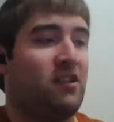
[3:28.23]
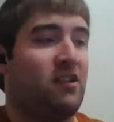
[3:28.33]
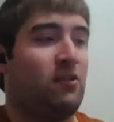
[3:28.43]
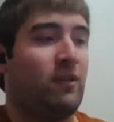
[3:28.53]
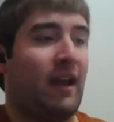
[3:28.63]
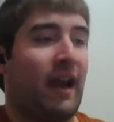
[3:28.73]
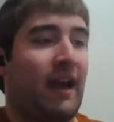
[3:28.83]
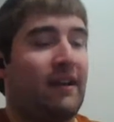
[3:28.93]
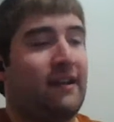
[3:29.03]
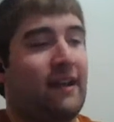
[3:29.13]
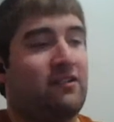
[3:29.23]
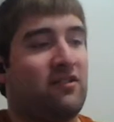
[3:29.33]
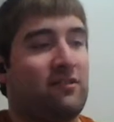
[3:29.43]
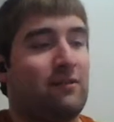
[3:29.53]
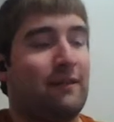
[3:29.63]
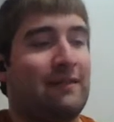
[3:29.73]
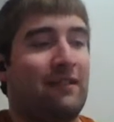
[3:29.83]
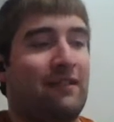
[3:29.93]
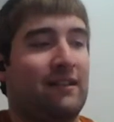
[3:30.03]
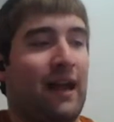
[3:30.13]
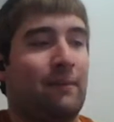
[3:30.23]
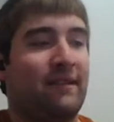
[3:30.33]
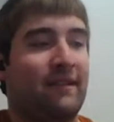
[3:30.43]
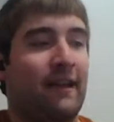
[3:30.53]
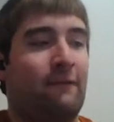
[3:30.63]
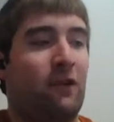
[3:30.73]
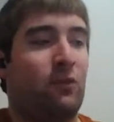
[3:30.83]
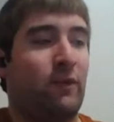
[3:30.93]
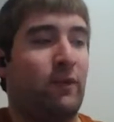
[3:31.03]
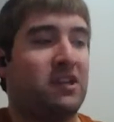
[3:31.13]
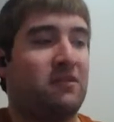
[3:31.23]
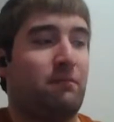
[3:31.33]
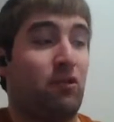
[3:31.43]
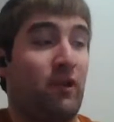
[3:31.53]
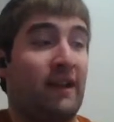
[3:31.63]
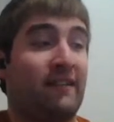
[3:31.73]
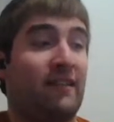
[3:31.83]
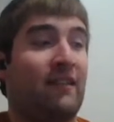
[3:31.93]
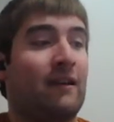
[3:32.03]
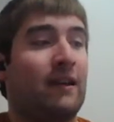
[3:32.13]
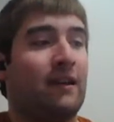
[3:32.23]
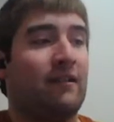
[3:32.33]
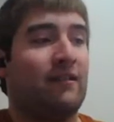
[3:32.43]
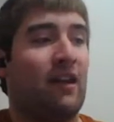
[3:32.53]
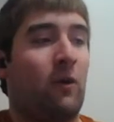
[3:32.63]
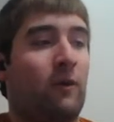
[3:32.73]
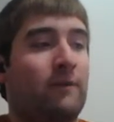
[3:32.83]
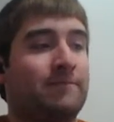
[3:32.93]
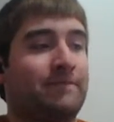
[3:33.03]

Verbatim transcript: Duke, and an extra 3,000 diamonds if you reach Prince. So,